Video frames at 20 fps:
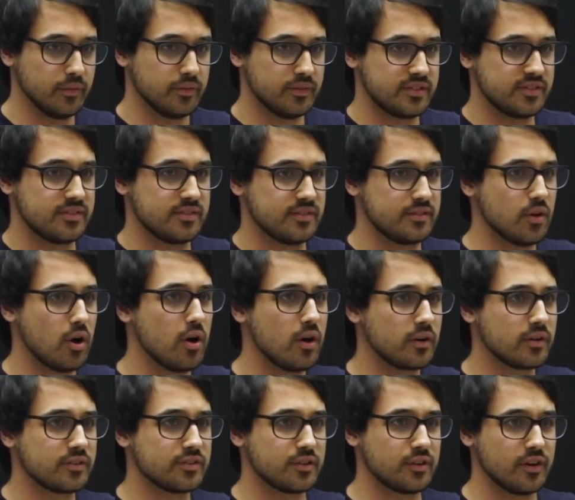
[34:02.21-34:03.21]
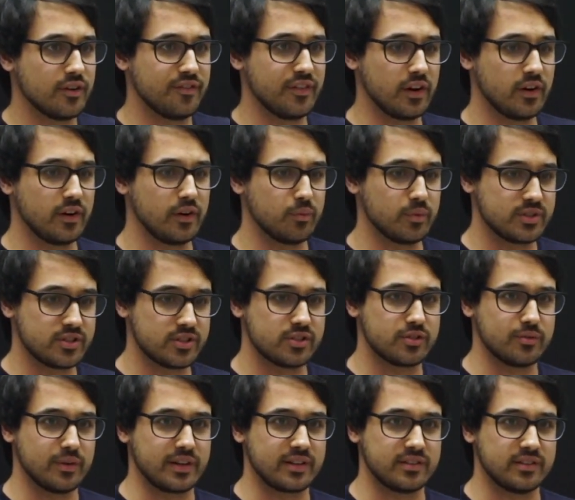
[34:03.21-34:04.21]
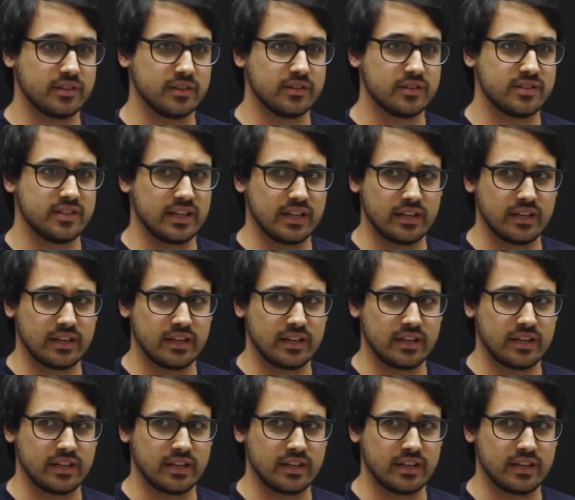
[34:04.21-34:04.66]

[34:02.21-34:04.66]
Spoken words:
songs are a very restricted